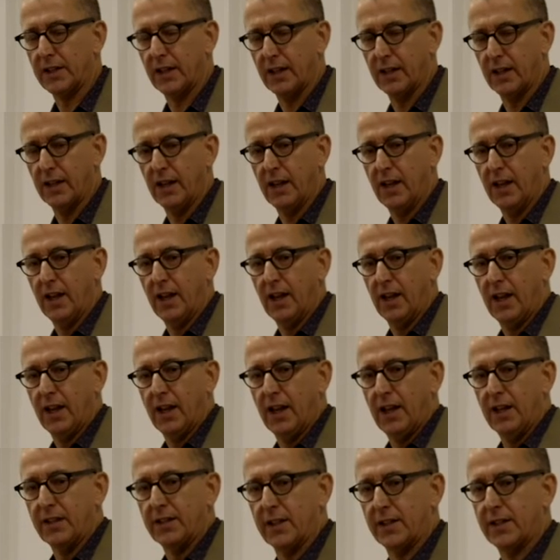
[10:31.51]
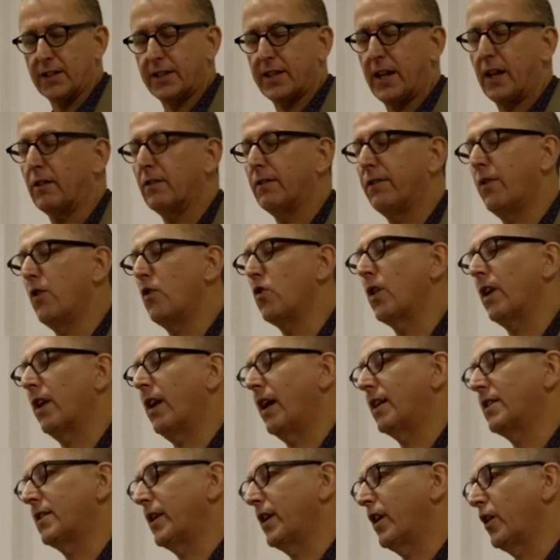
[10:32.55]
a
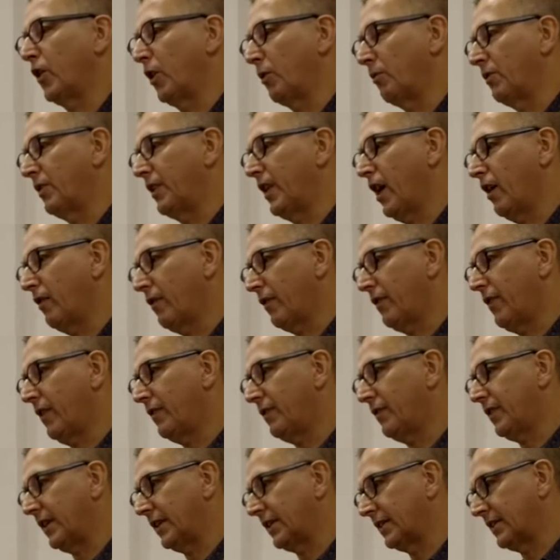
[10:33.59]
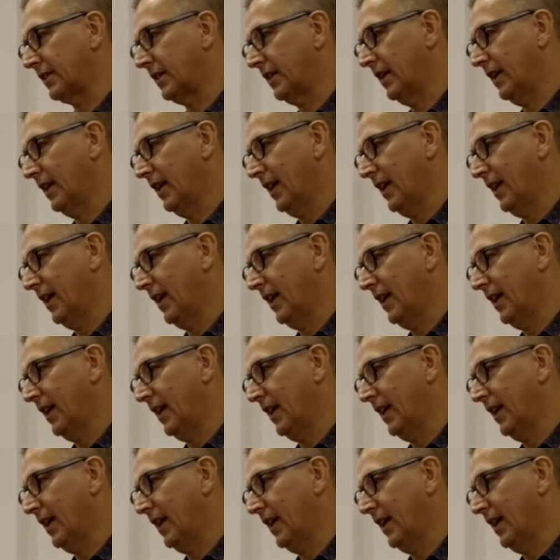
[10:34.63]
self-organising group for the over 50s.